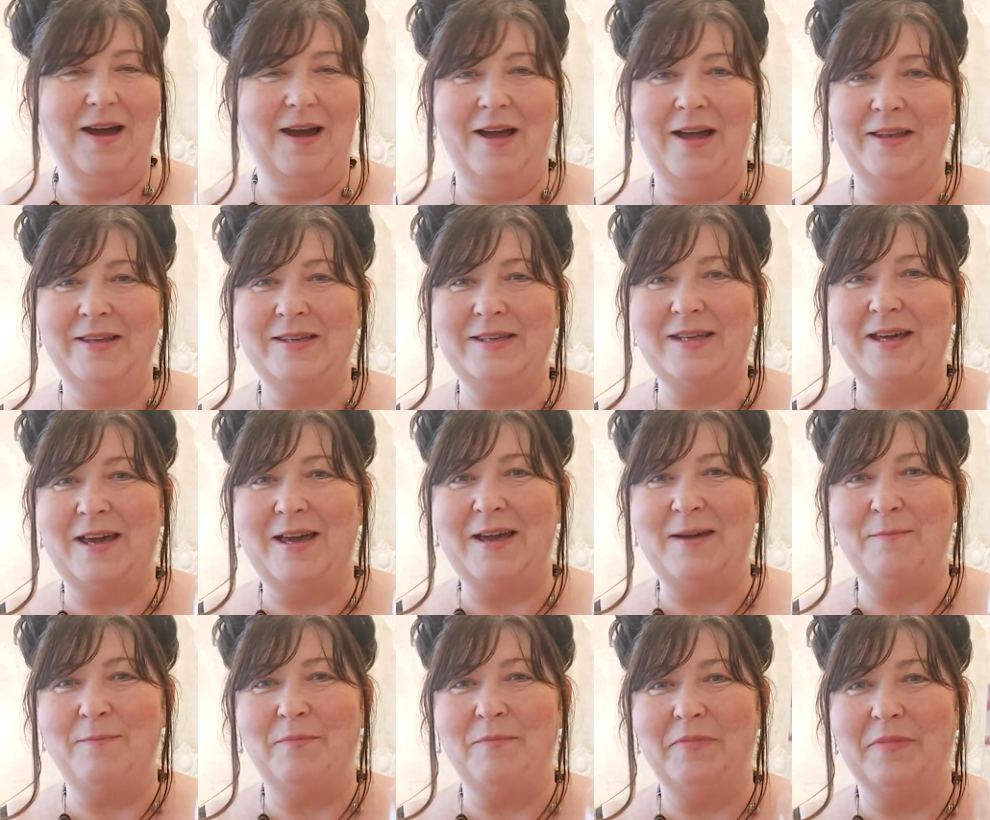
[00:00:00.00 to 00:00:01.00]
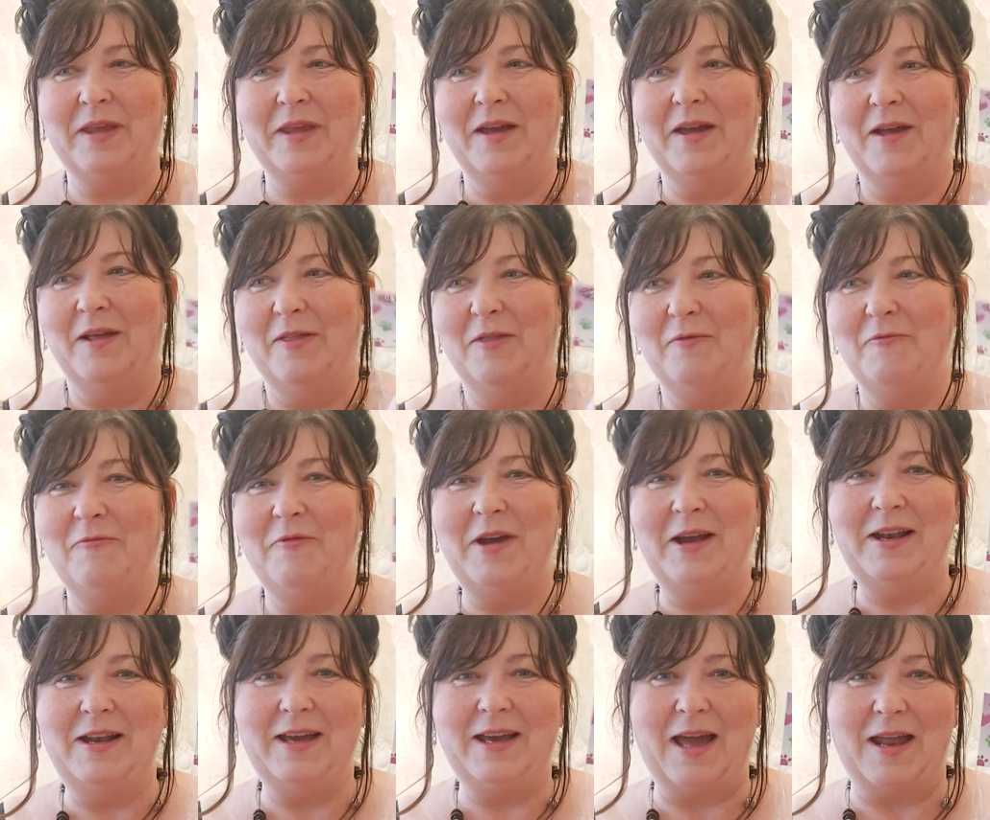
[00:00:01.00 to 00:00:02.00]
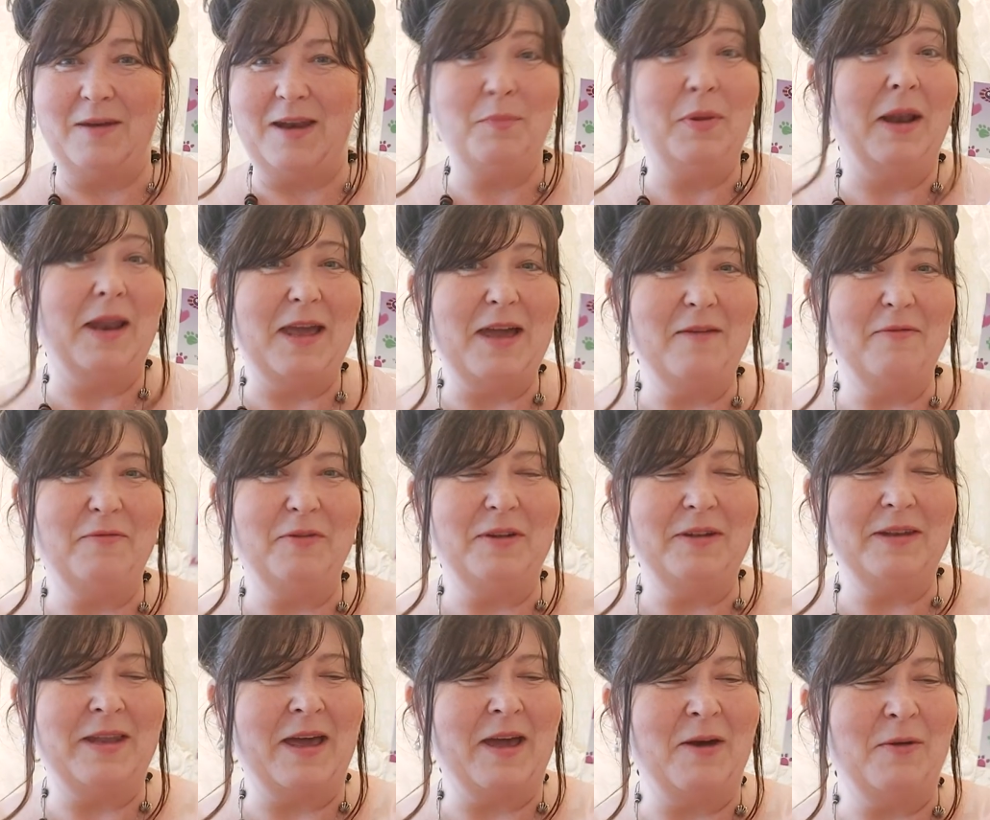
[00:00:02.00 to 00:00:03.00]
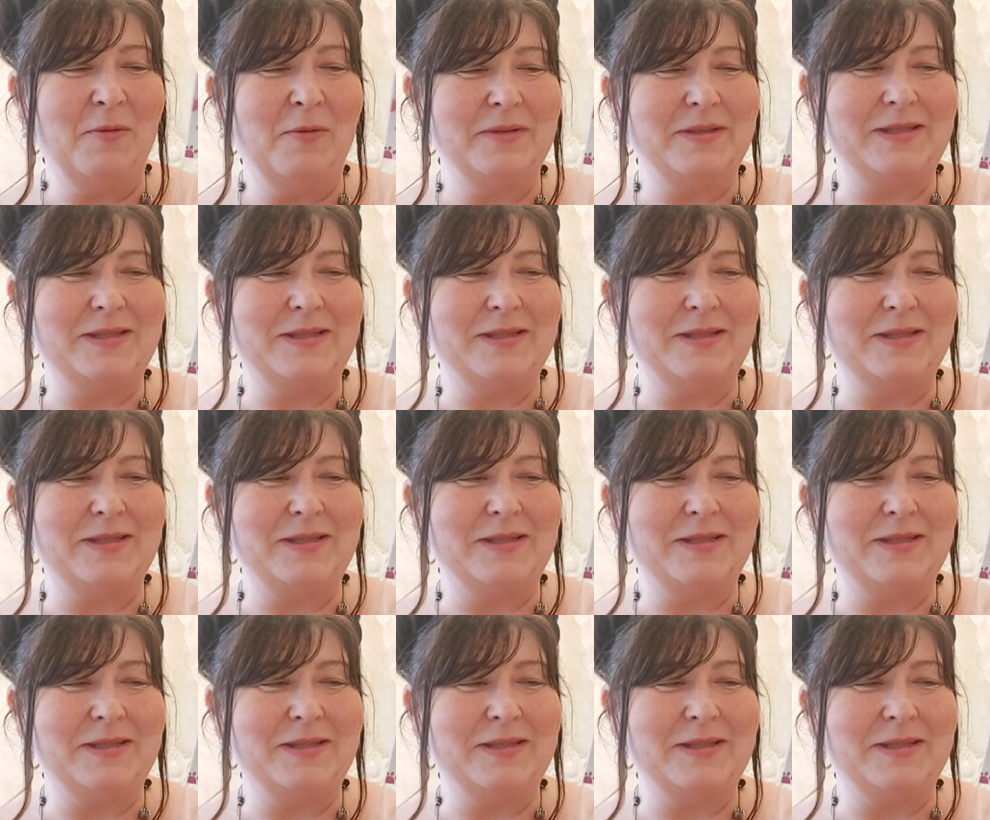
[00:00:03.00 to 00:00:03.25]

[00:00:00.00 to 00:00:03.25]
and they're really getting playful now.